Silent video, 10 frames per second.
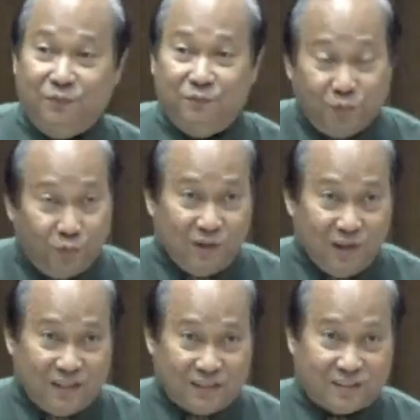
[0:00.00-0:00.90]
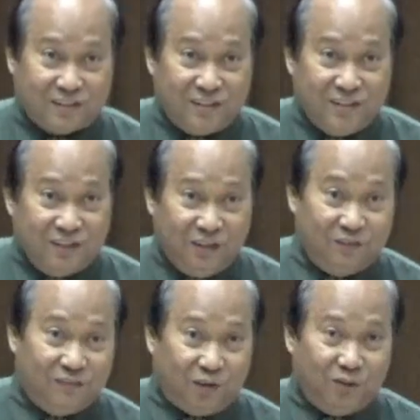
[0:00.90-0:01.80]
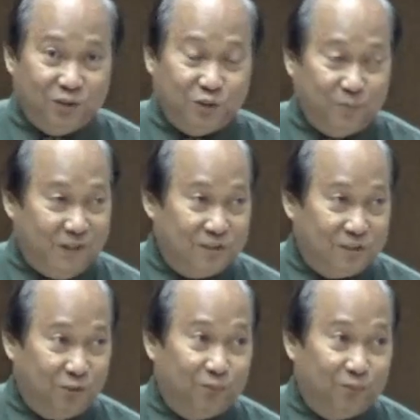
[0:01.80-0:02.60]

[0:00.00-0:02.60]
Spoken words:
fullness of the consummation.